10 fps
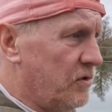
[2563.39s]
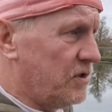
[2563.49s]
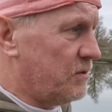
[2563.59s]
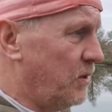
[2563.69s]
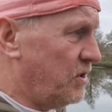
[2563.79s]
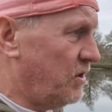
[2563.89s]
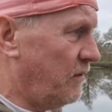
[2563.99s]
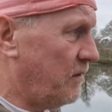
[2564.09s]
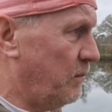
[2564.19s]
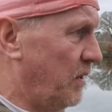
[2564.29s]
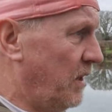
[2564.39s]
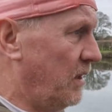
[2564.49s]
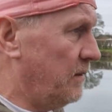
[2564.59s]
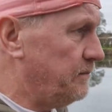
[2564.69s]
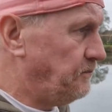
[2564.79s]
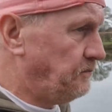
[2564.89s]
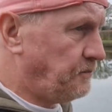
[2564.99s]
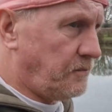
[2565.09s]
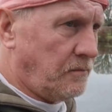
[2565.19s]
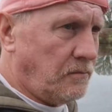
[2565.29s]
switched off completely.
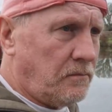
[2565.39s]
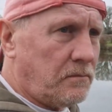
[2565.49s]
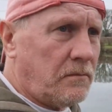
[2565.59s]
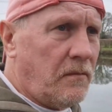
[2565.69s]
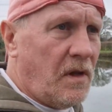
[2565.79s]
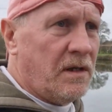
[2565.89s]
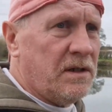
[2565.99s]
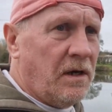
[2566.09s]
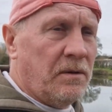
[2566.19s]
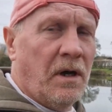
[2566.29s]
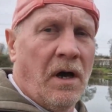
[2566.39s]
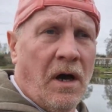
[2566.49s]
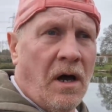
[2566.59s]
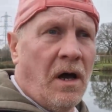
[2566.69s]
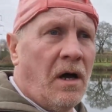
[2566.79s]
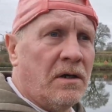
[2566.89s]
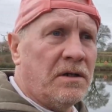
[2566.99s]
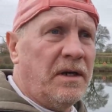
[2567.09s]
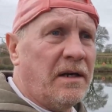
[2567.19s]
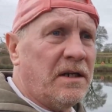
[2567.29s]
So
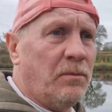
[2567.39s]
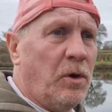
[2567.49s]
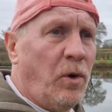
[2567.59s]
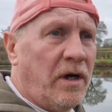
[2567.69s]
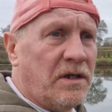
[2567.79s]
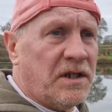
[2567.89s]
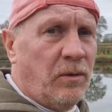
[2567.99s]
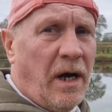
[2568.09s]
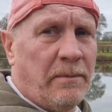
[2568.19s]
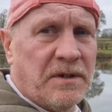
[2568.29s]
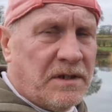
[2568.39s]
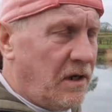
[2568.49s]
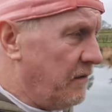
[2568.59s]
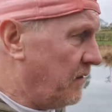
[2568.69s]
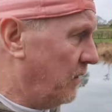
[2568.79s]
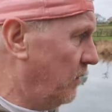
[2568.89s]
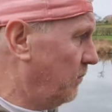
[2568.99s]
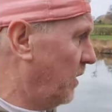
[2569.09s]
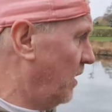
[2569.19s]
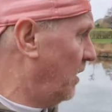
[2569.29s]
yeah, so we'll wait and see what happens this
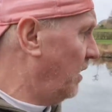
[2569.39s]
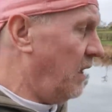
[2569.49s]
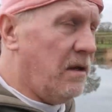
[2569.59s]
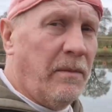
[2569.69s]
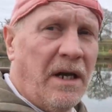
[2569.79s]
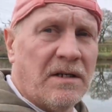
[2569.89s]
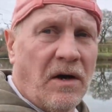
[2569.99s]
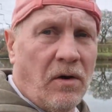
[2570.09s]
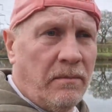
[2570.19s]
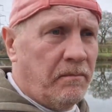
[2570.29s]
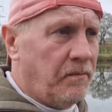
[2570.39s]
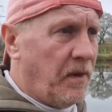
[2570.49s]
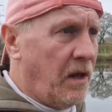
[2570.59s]
afternoon. But in the meantime,